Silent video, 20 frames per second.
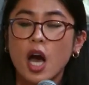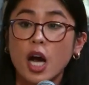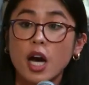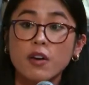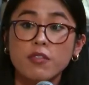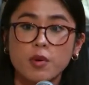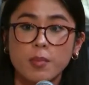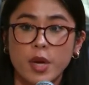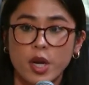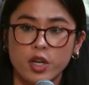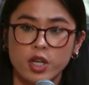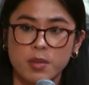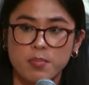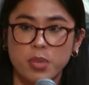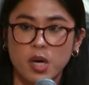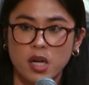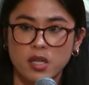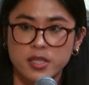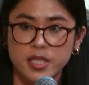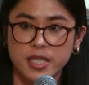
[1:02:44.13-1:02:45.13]
of American
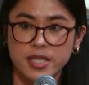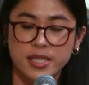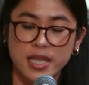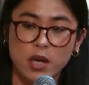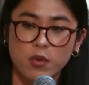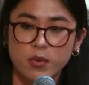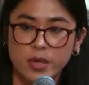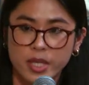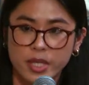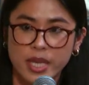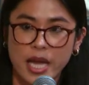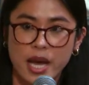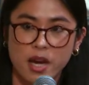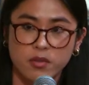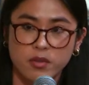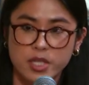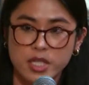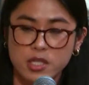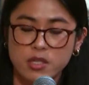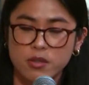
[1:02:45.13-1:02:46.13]
politics that we
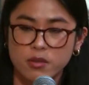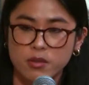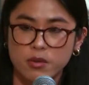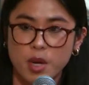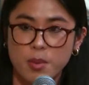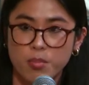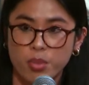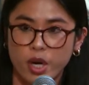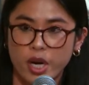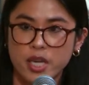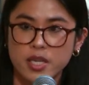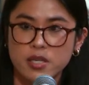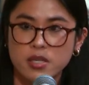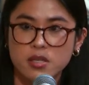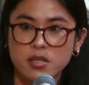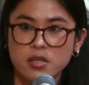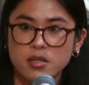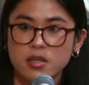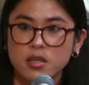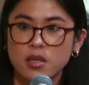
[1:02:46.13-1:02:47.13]
now need to
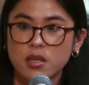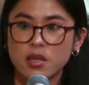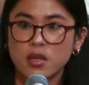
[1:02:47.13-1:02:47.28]
embrace?